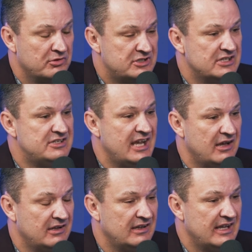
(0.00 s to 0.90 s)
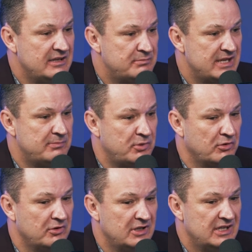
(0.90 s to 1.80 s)

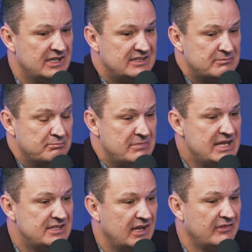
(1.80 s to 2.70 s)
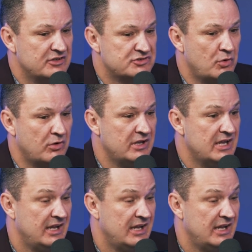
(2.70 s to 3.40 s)
to me telling the story.